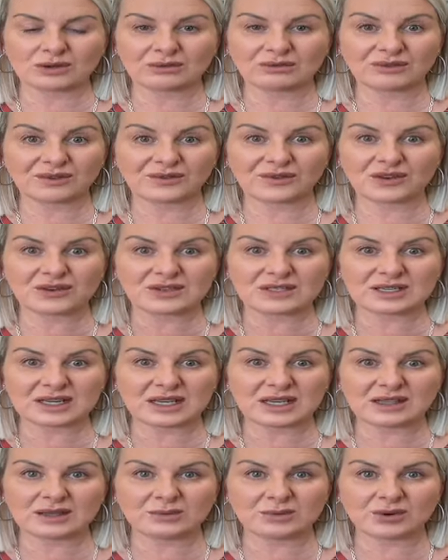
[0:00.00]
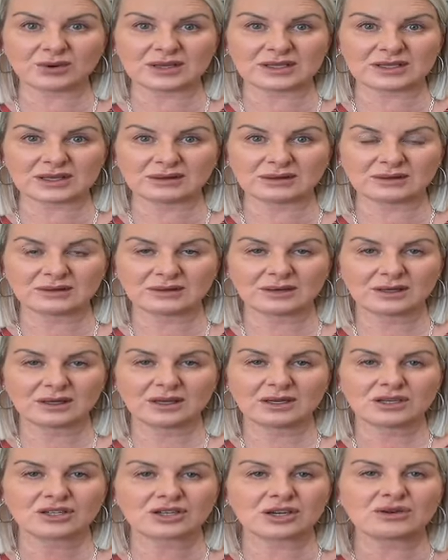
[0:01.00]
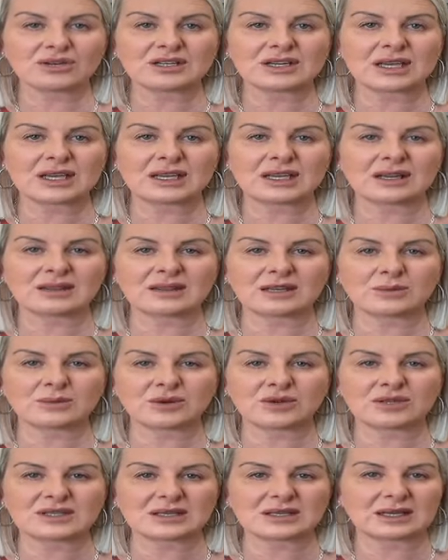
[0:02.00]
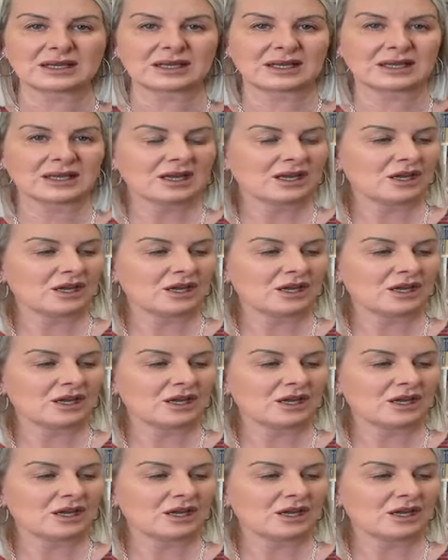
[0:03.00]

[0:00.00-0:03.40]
Refuse to eat the poison. Don't take anything personally.